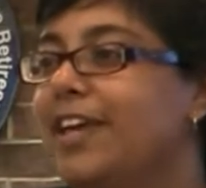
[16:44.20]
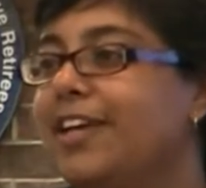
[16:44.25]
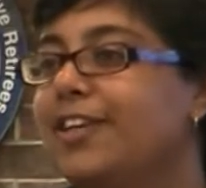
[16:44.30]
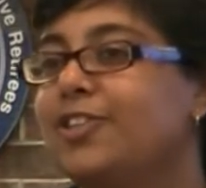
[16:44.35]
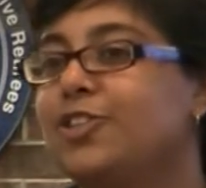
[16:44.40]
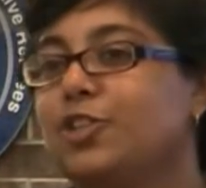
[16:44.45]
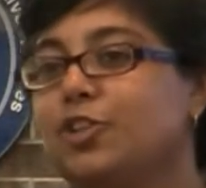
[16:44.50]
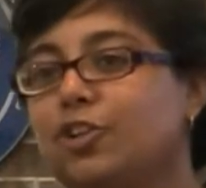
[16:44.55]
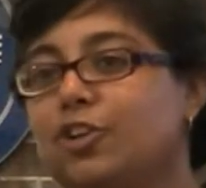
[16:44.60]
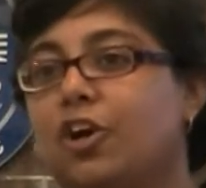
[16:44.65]

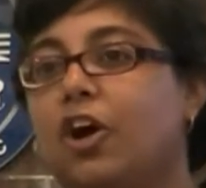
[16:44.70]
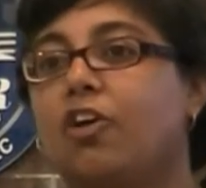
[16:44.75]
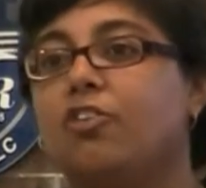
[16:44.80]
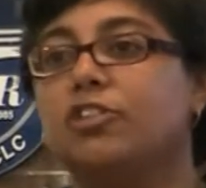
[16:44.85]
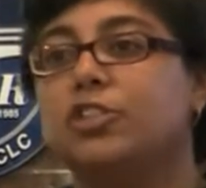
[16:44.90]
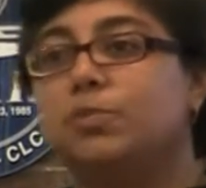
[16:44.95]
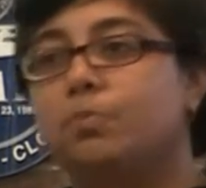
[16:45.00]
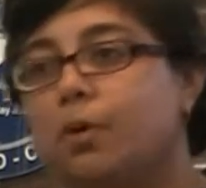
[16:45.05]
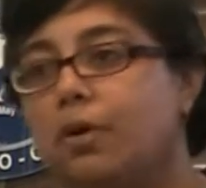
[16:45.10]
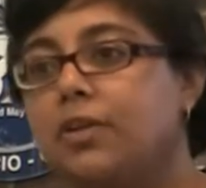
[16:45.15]
So I think
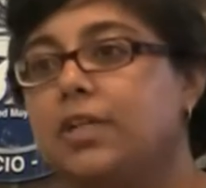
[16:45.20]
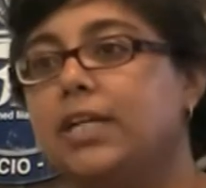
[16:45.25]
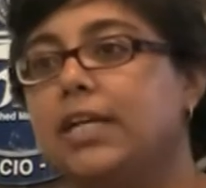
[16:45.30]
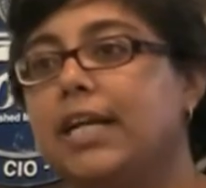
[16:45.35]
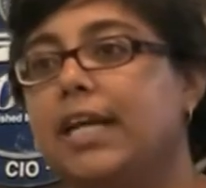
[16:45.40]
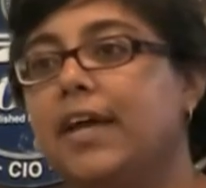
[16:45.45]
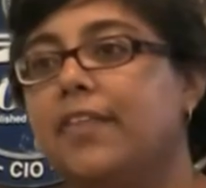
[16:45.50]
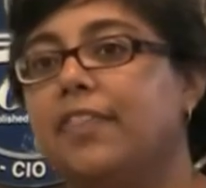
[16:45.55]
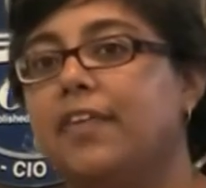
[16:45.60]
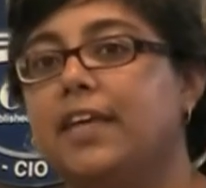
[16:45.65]
sort of
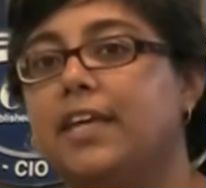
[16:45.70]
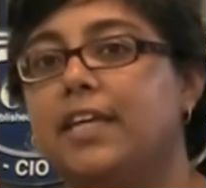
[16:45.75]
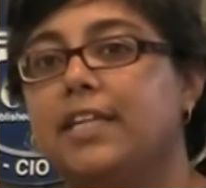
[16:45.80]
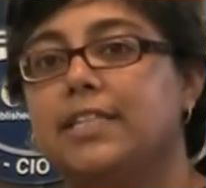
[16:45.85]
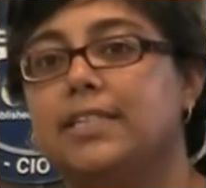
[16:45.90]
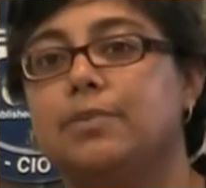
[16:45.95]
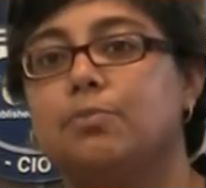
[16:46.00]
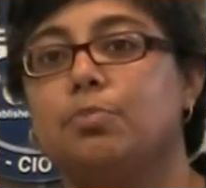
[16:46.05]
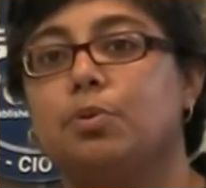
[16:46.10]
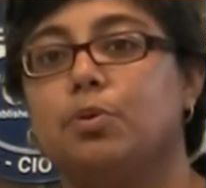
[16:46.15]

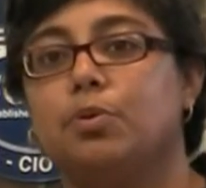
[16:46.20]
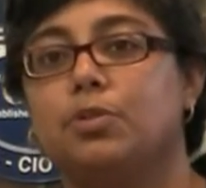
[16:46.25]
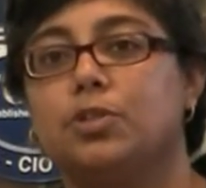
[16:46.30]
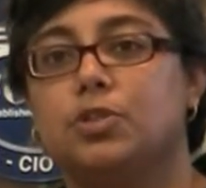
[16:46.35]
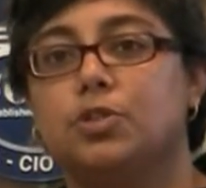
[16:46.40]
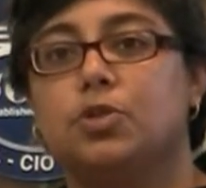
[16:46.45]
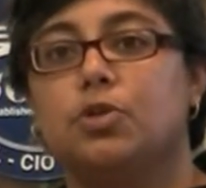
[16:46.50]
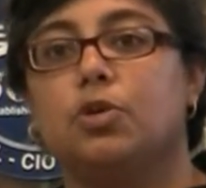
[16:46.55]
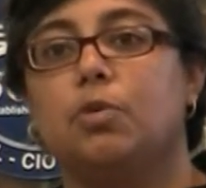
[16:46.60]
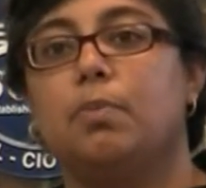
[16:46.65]
correspondingly, I think
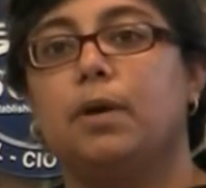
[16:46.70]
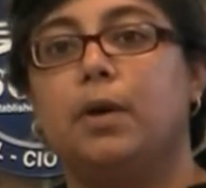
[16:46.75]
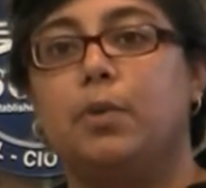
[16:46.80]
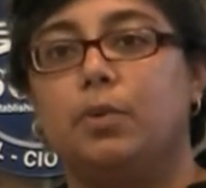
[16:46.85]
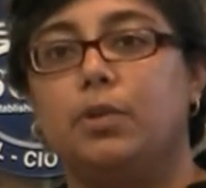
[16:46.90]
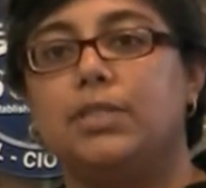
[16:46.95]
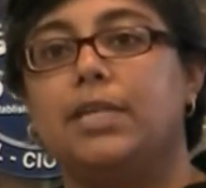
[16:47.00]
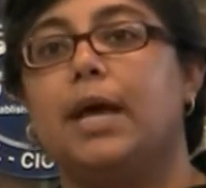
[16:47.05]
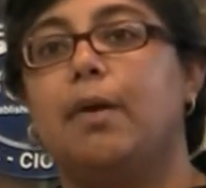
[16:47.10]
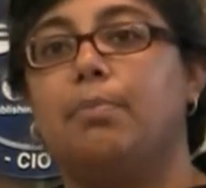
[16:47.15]
it's important to
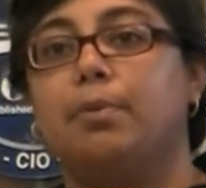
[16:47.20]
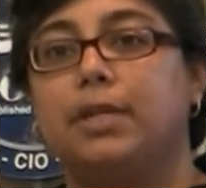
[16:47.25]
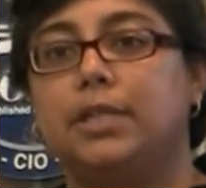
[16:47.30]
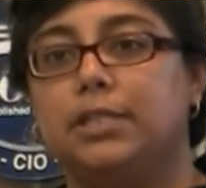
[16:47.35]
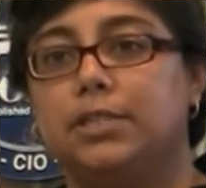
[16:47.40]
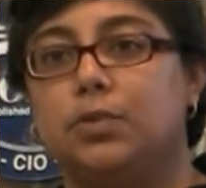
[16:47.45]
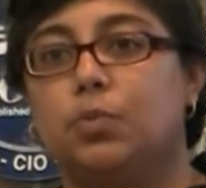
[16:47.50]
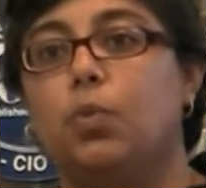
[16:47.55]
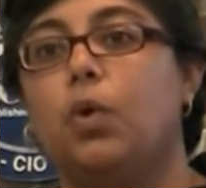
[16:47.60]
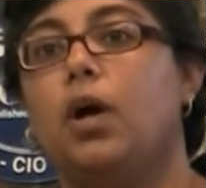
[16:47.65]
talk about
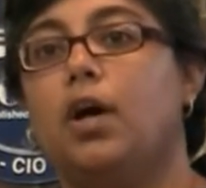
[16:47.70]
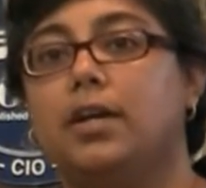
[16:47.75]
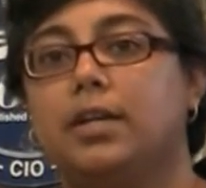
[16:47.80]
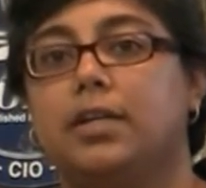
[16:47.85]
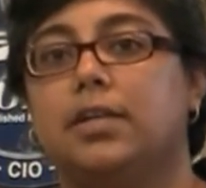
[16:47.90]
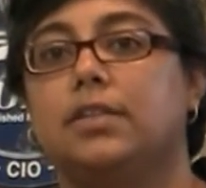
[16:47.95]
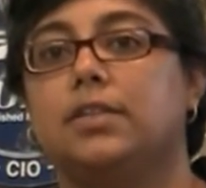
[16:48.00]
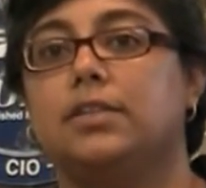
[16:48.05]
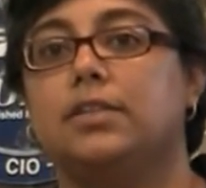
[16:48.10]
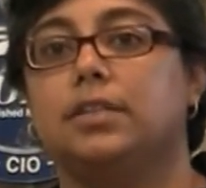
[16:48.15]
what's happening
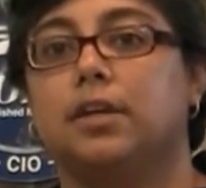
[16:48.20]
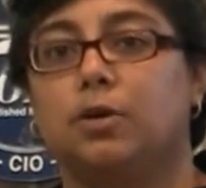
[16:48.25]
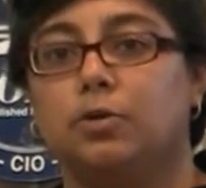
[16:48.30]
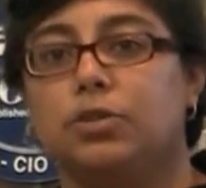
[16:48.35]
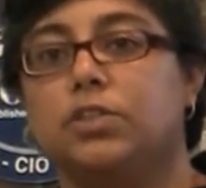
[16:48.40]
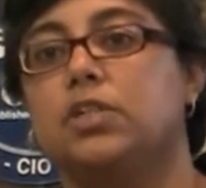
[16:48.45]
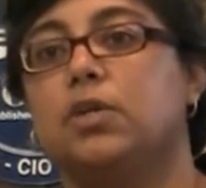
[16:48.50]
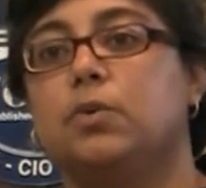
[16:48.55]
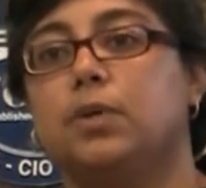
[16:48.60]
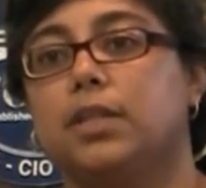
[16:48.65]
to
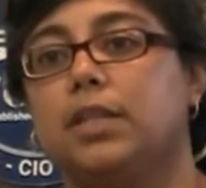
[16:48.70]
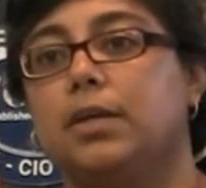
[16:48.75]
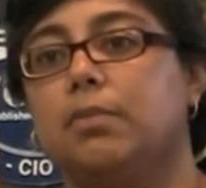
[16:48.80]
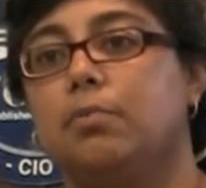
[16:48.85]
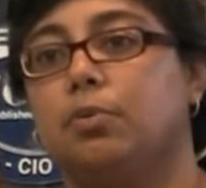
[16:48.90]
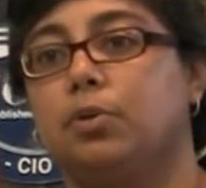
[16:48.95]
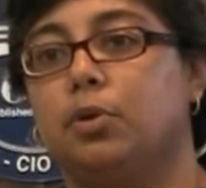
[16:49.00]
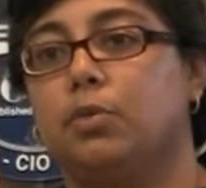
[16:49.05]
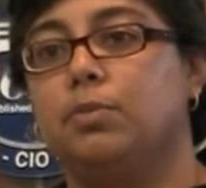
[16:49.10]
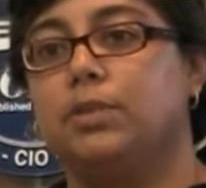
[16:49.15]
workers
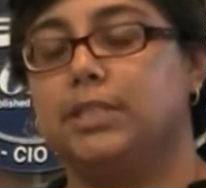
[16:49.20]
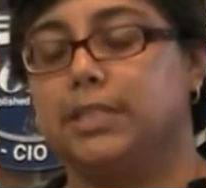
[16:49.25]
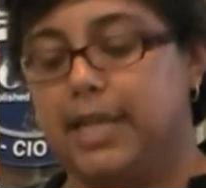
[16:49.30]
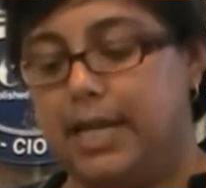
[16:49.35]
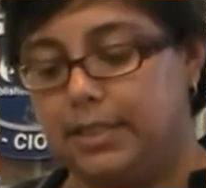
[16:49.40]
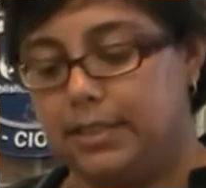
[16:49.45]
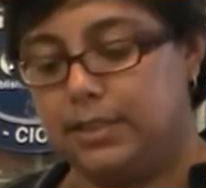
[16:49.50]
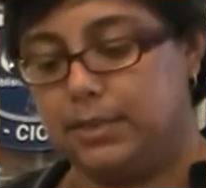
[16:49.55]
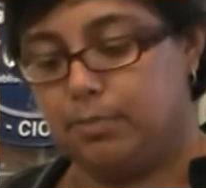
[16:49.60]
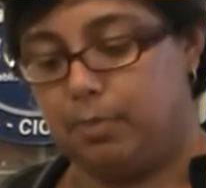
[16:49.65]
also in the
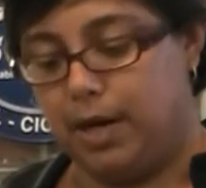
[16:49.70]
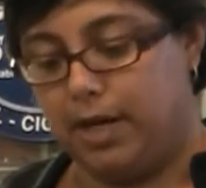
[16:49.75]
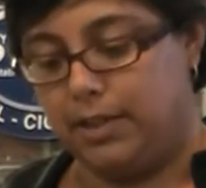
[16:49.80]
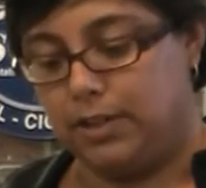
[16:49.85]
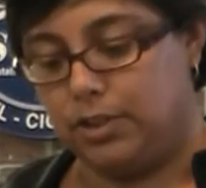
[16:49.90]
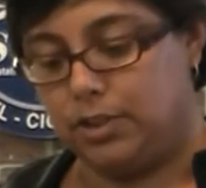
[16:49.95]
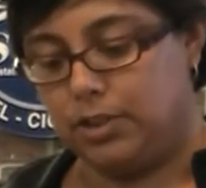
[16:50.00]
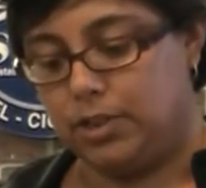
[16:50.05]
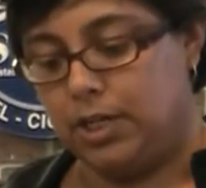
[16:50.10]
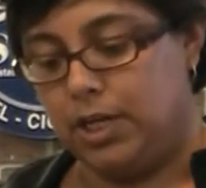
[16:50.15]
Employment
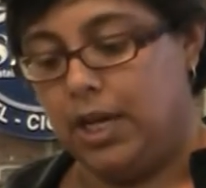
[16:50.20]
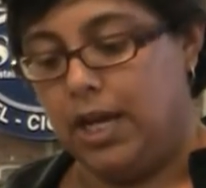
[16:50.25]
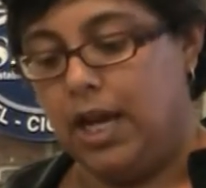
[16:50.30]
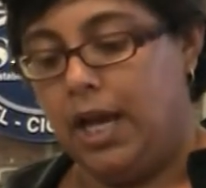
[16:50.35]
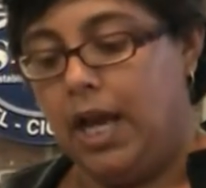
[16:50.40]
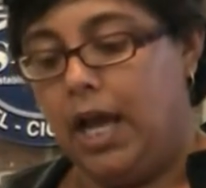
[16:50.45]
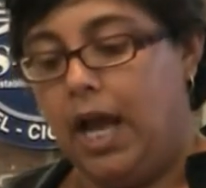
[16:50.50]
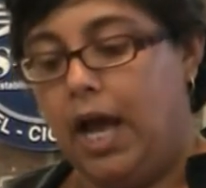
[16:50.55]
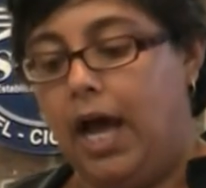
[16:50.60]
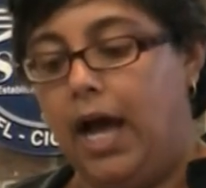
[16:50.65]
Standards
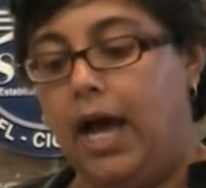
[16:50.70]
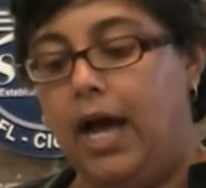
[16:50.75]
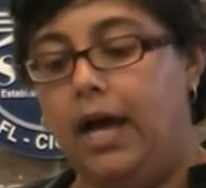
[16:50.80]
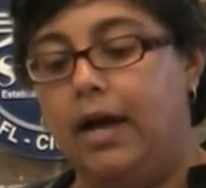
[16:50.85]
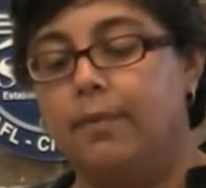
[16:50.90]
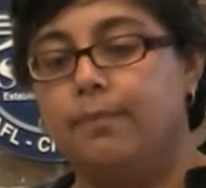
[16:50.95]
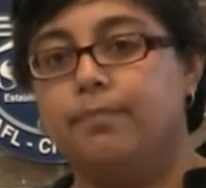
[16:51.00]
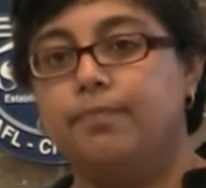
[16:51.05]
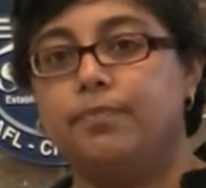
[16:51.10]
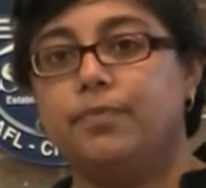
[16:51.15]
Branch.
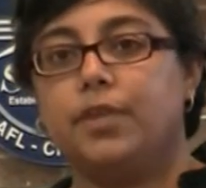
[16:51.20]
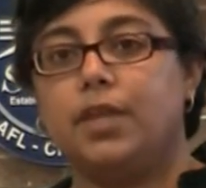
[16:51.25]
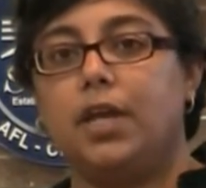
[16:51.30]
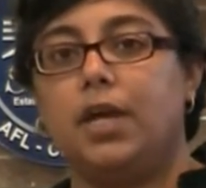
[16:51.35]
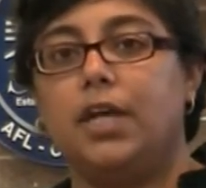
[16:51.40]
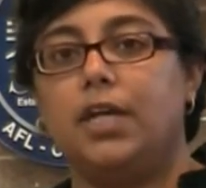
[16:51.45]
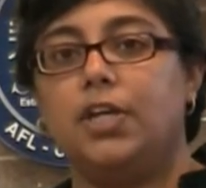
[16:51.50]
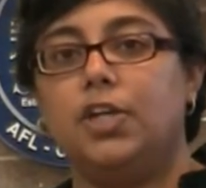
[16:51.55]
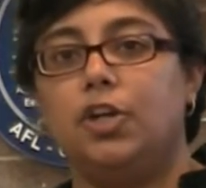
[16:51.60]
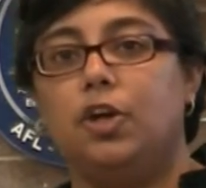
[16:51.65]

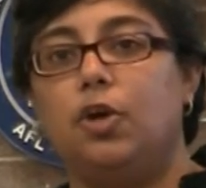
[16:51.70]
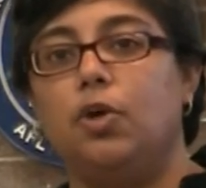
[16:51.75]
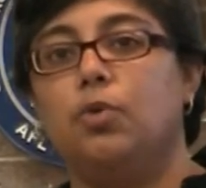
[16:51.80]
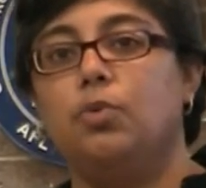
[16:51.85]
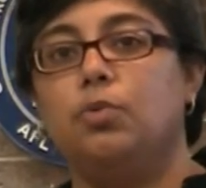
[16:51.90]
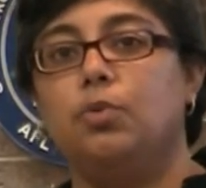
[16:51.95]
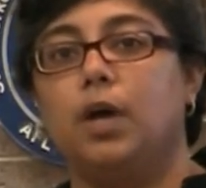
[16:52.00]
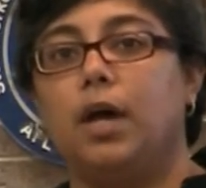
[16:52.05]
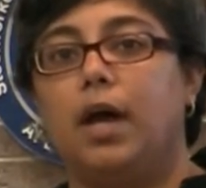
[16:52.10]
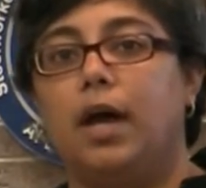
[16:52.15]
In
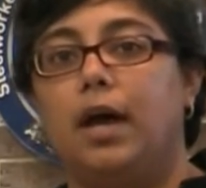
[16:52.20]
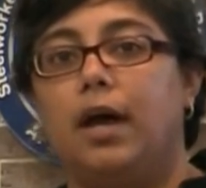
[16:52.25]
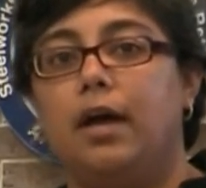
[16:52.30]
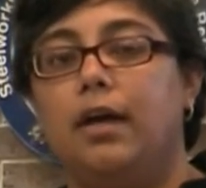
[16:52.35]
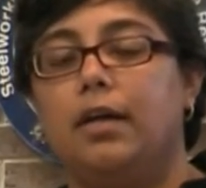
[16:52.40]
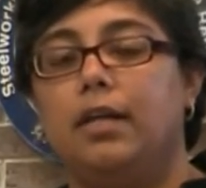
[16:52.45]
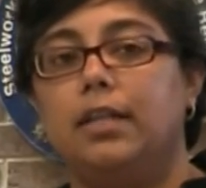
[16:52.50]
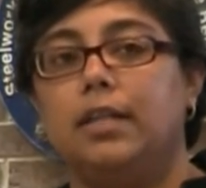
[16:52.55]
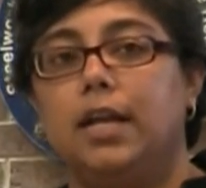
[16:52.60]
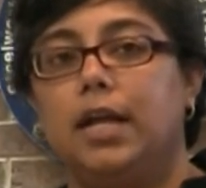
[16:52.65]

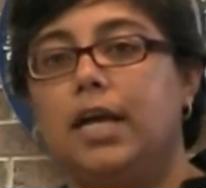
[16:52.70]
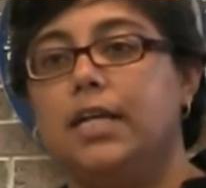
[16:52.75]
the